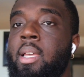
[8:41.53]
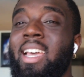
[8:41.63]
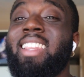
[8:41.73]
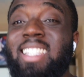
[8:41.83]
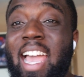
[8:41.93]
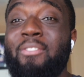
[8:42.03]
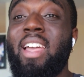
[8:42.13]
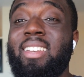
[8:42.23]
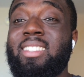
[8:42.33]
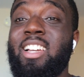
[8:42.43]
And let's have
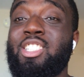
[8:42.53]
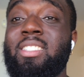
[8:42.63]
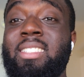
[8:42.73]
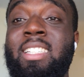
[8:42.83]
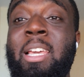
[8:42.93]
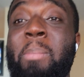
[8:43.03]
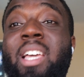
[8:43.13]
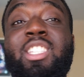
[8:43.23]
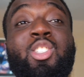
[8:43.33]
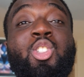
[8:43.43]
that discussion
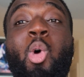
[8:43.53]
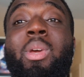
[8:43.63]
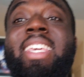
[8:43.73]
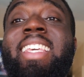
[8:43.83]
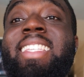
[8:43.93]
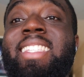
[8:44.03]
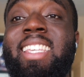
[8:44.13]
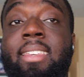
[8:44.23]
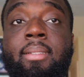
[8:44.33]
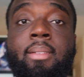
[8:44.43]
because it's so
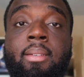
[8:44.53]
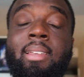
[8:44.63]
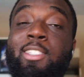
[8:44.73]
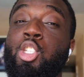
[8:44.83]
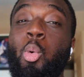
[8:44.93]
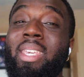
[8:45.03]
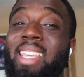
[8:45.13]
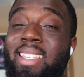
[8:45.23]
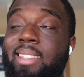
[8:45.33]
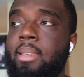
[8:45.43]
easy. It's so
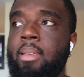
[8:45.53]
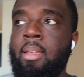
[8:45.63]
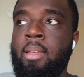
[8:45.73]
easy